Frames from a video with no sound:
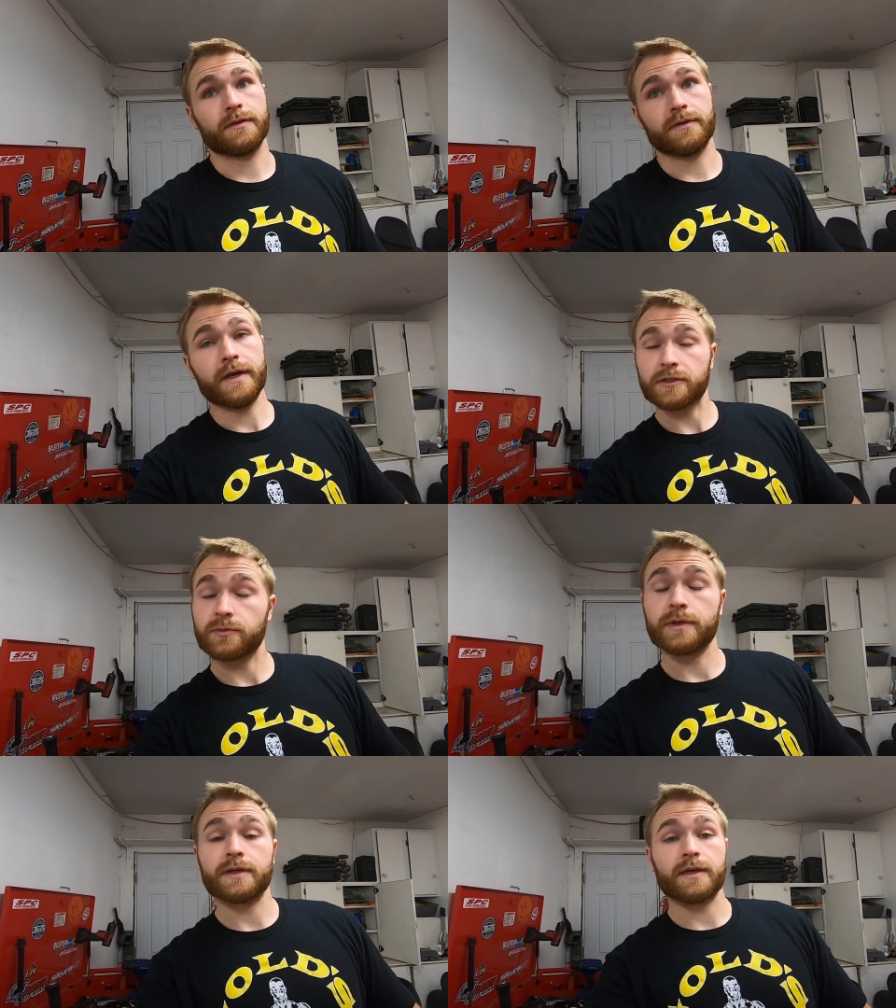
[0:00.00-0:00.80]
Next
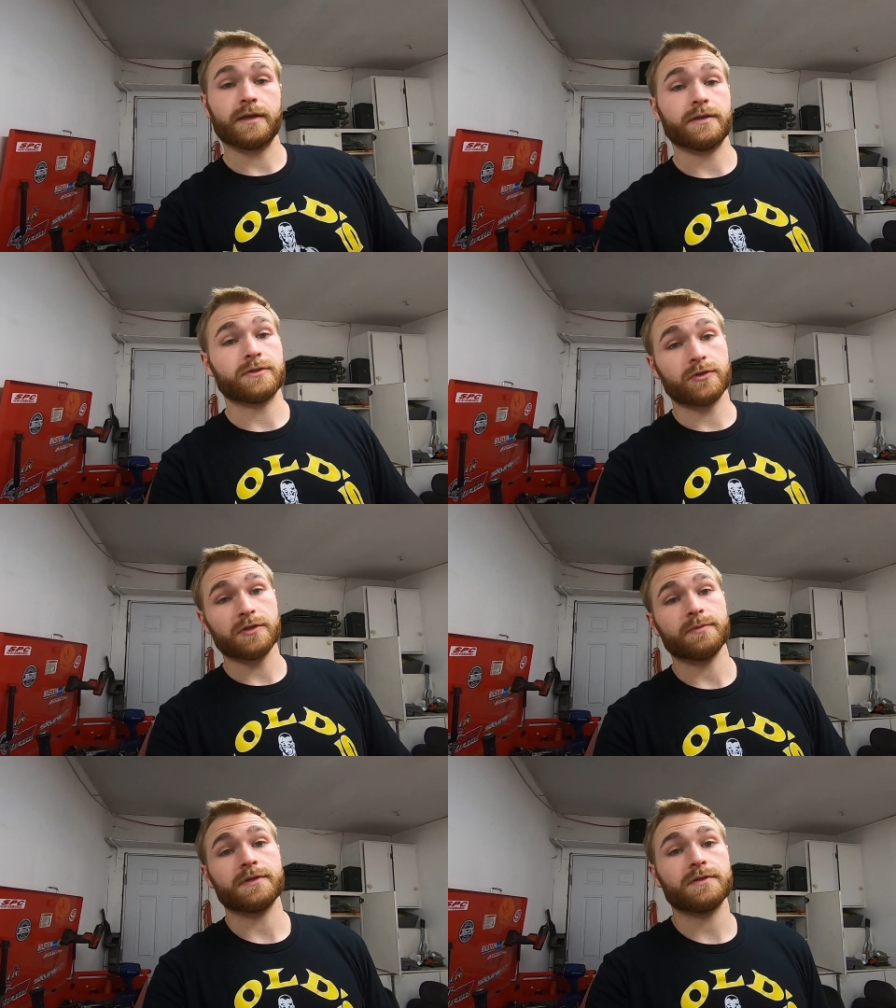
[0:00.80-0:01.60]
week is
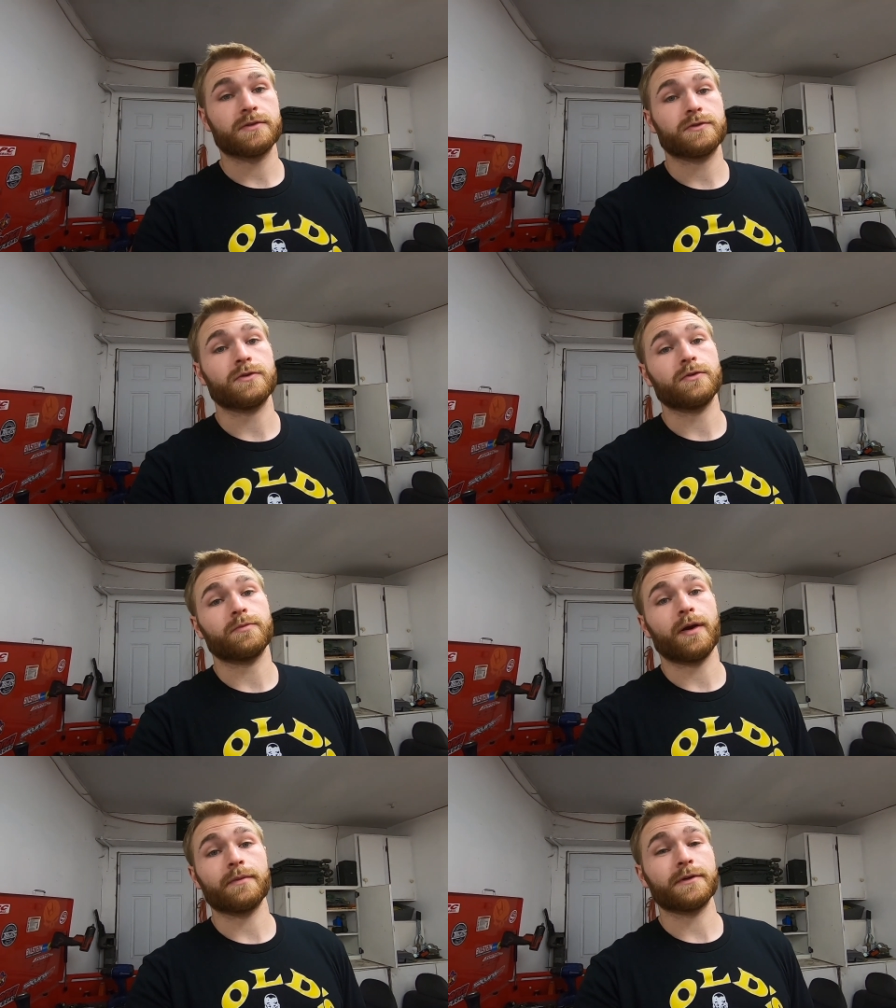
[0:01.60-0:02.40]
Christmas, so
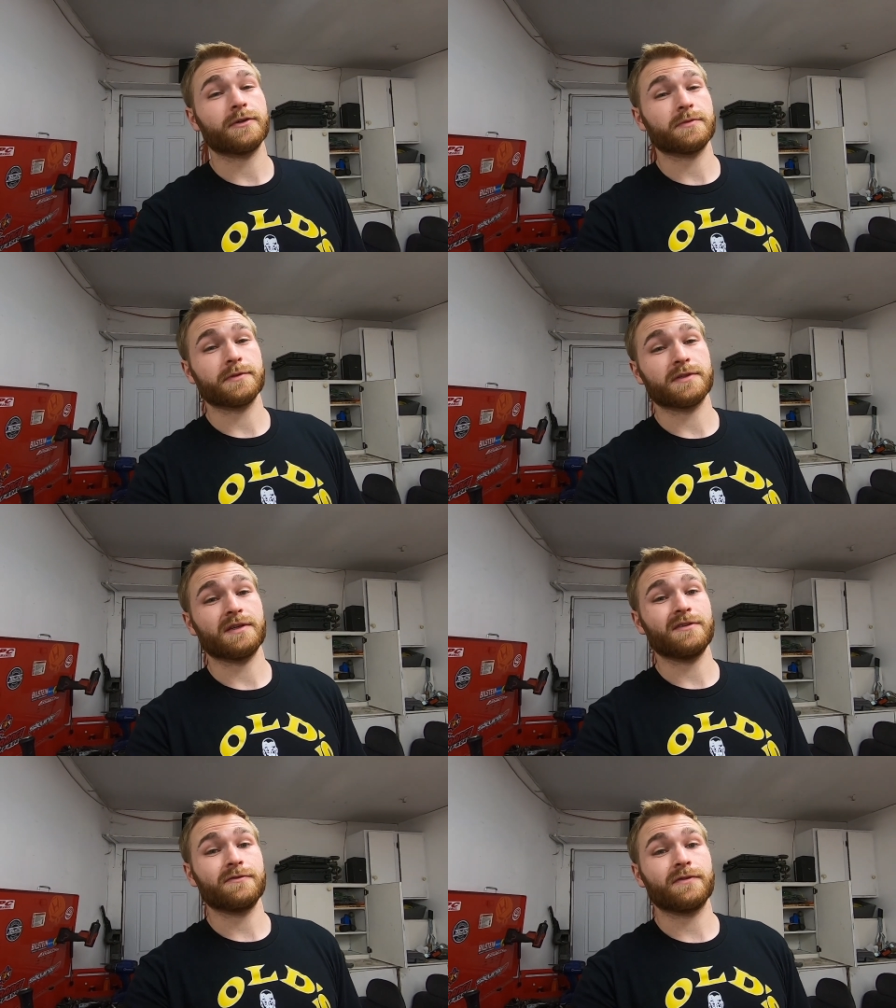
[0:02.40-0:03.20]
probably Christmas
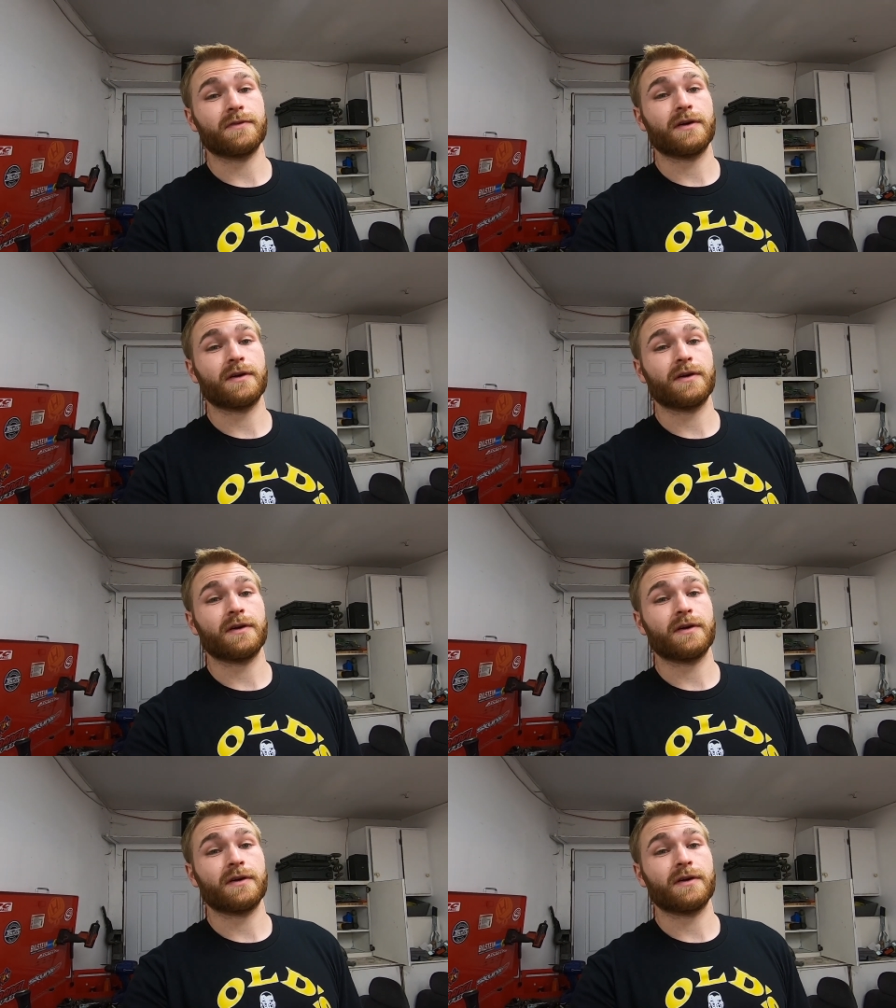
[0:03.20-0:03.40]
Eve.